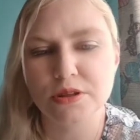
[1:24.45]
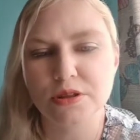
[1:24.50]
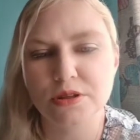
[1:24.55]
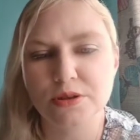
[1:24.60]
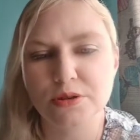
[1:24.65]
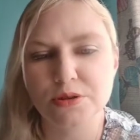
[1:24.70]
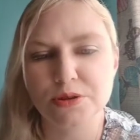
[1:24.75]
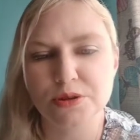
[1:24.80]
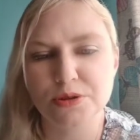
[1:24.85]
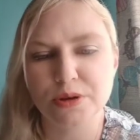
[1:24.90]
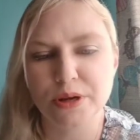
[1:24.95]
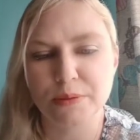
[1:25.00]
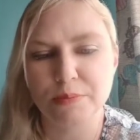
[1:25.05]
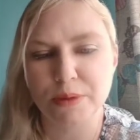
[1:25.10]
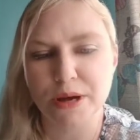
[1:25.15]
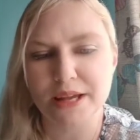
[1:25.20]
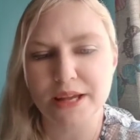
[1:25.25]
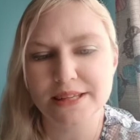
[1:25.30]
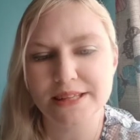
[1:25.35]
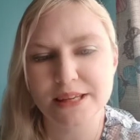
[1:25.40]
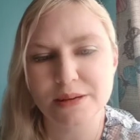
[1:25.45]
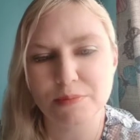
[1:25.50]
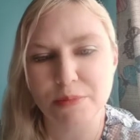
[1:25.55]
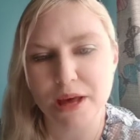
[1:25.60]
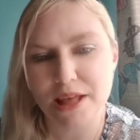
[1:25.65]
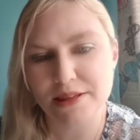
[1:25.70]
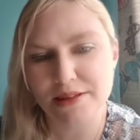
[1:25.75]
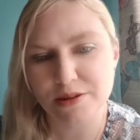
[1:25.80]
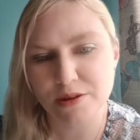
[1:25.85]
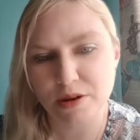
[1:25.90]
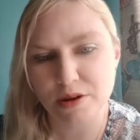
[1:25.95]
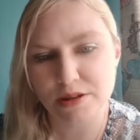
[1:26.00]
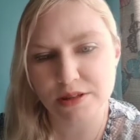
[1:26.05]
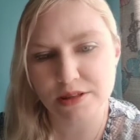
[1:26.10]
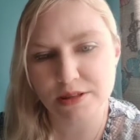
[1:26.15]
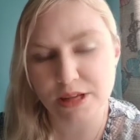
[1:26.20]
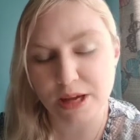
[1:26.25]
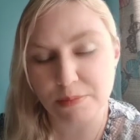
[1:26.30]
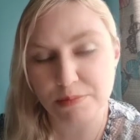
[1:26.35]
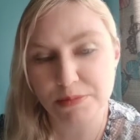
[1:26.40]
who's doing basic maths
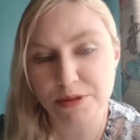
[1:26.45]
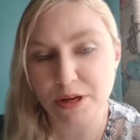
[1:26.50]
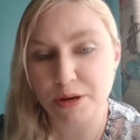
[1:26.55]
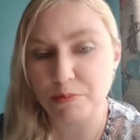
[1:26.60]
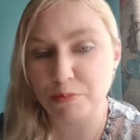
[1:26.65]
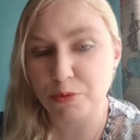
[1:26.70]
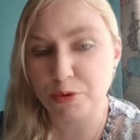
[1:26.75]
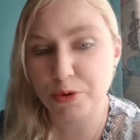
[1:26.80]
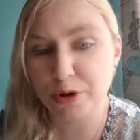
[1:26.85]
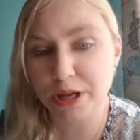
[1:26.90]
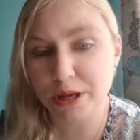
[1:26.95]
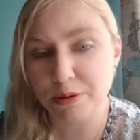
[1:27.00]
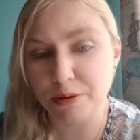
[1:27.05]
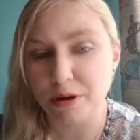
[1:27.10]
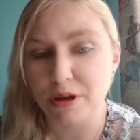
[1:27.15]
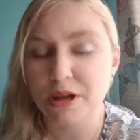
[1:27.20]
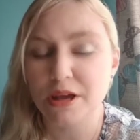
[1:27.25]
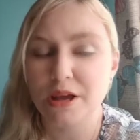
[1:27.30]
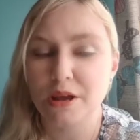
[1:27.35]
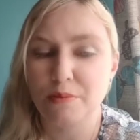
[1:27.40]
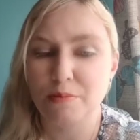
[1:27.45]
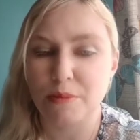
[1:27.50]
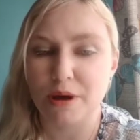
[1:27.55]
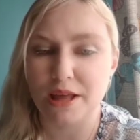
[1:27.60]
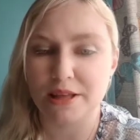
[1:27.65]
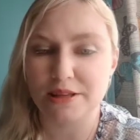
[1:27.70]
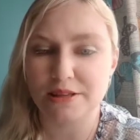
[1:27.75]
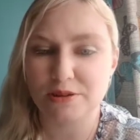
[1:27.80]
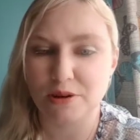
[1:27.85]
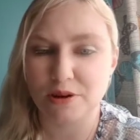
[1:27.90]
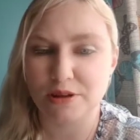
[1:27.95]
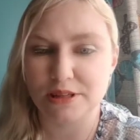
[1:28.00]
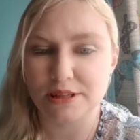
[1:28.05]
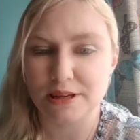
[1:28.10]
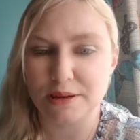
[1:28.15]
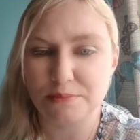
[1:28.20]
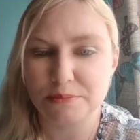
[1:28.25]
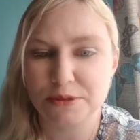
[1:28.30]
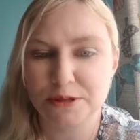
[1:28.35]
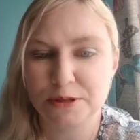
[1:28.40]
concepts and pre-maths concepts,